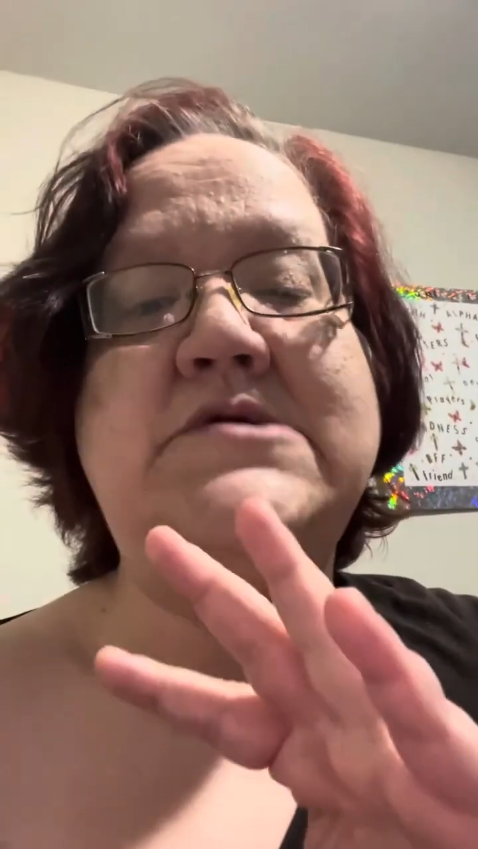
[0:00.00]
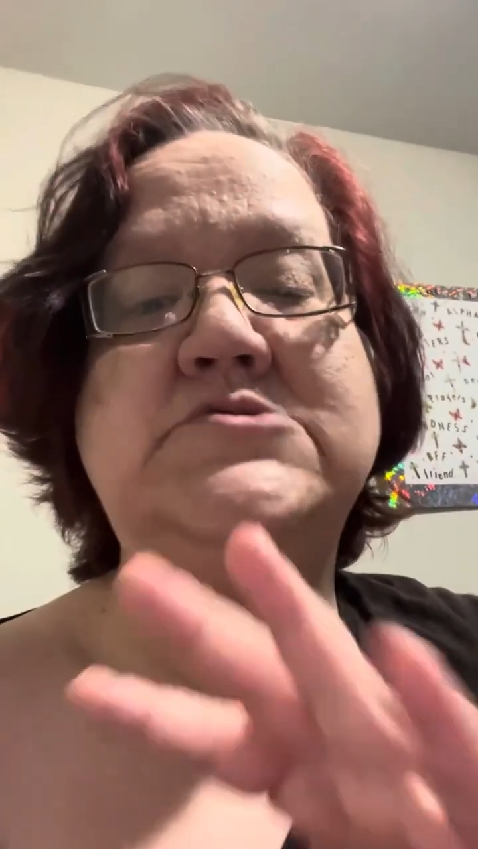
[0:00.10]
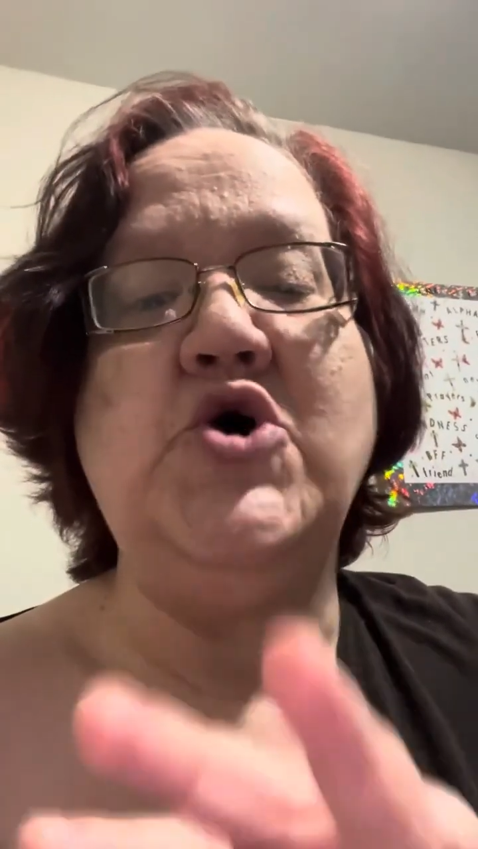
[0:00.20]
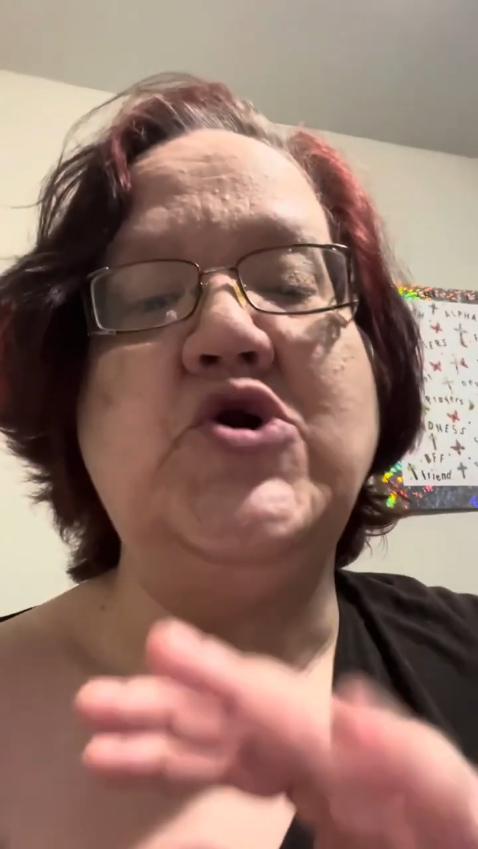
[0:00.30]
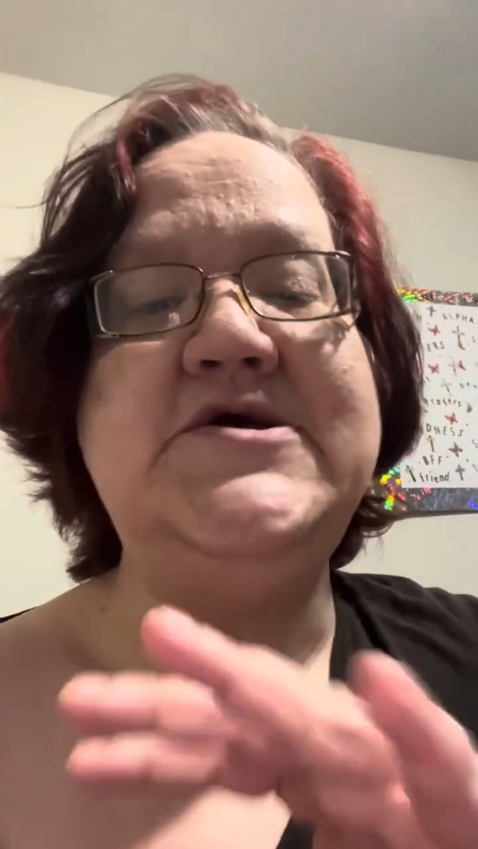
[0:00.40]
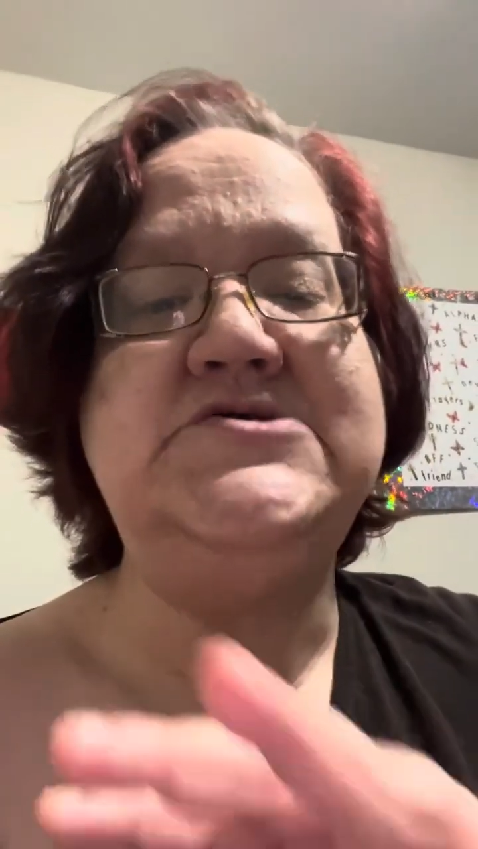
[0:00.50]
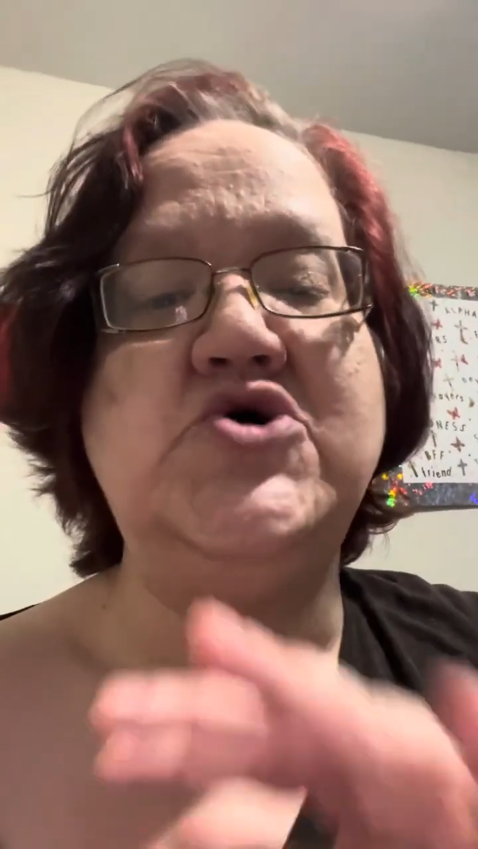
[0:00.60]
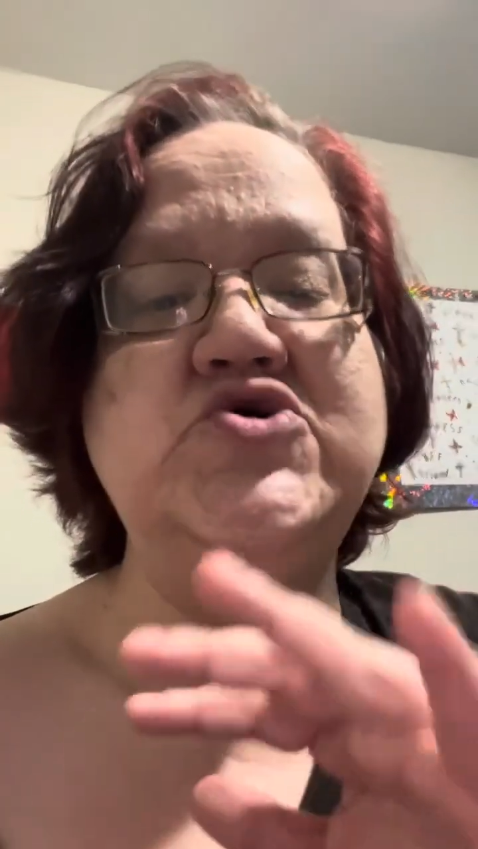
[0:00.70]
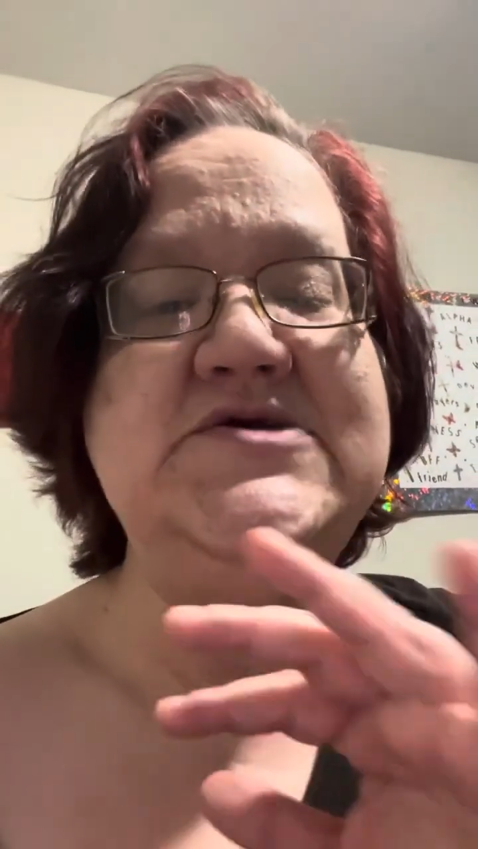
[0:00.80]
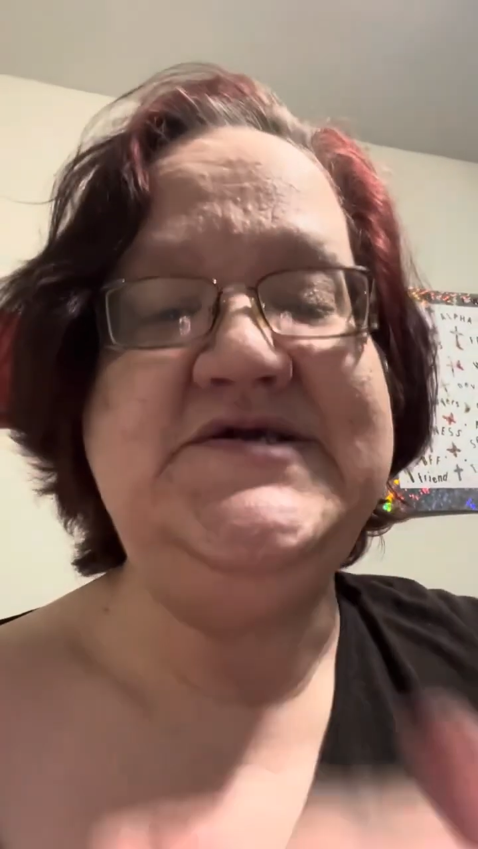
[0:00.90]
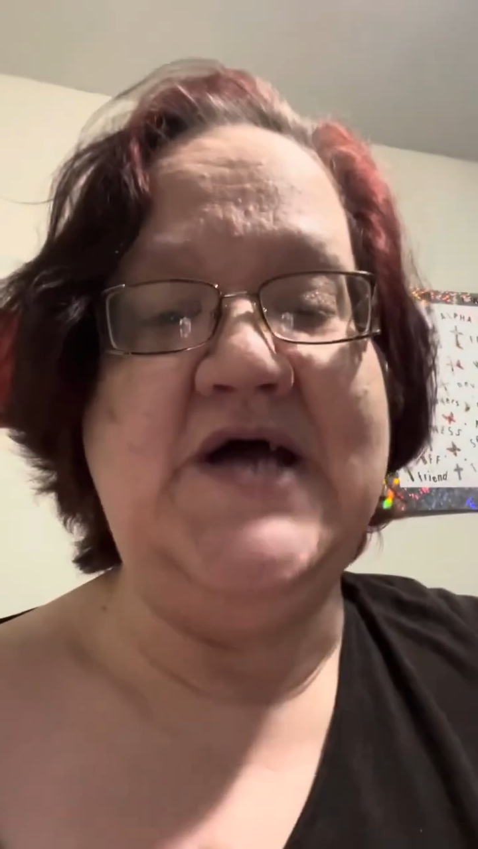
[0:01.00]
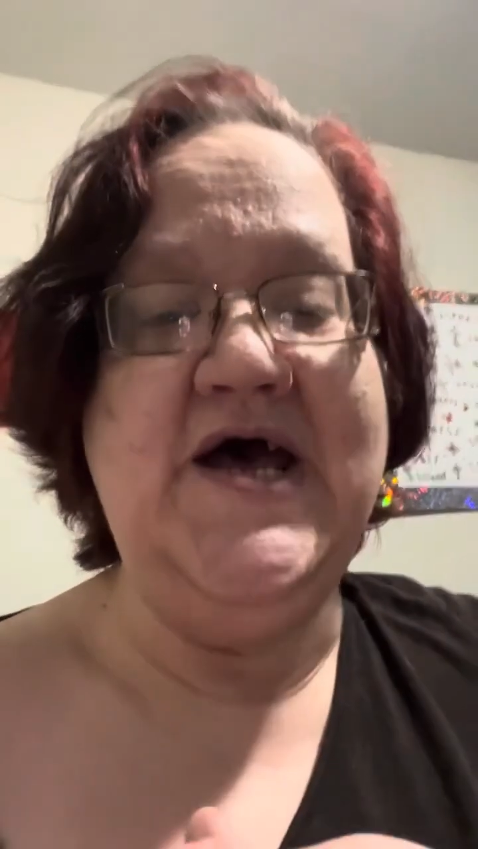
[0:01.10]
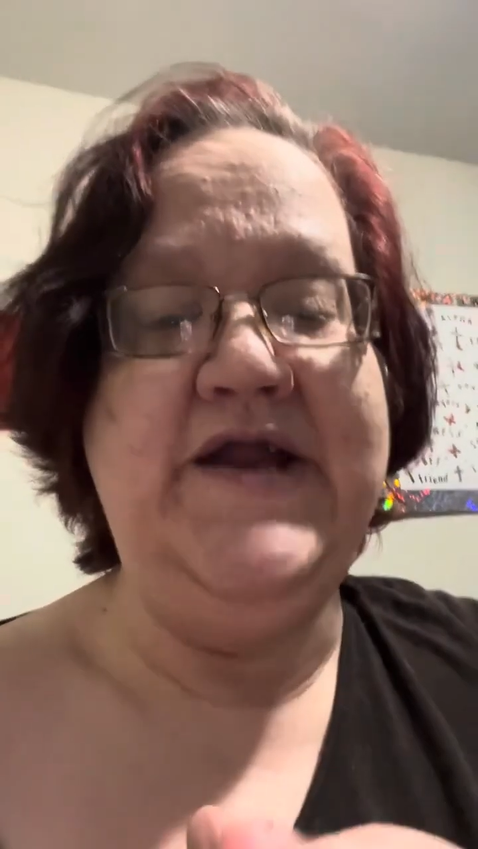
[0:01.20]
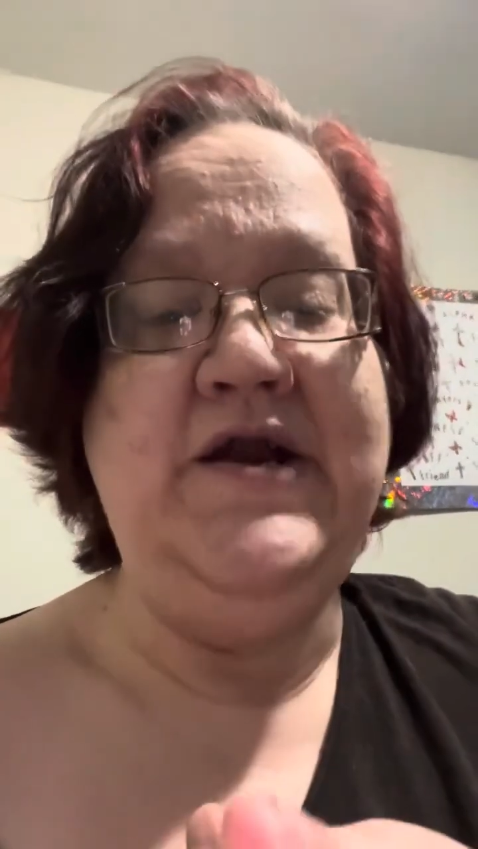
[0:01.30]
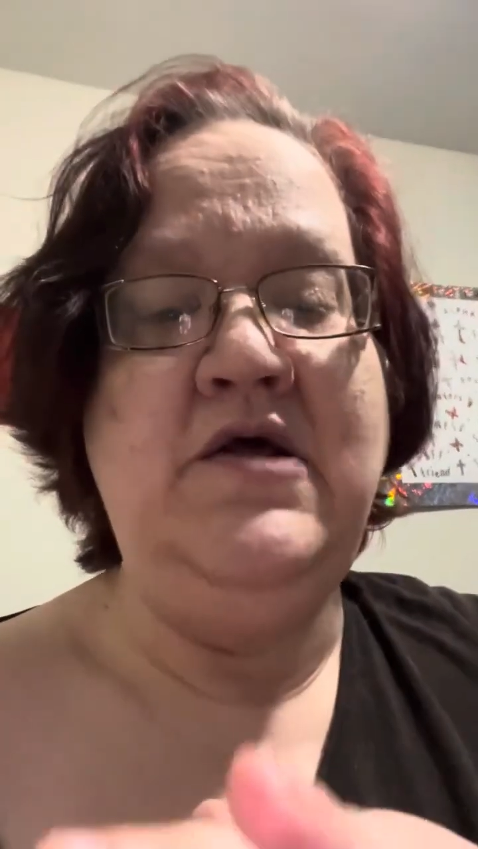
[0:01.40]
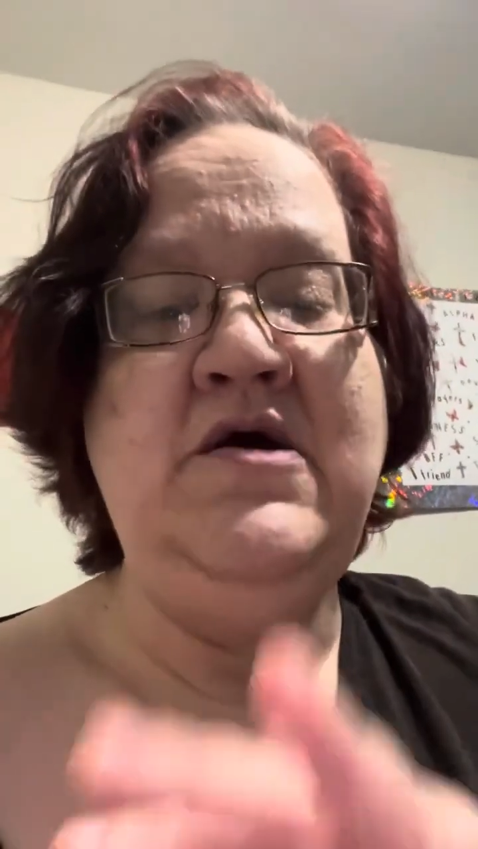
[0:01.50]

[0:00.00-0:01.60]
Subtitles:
totally done.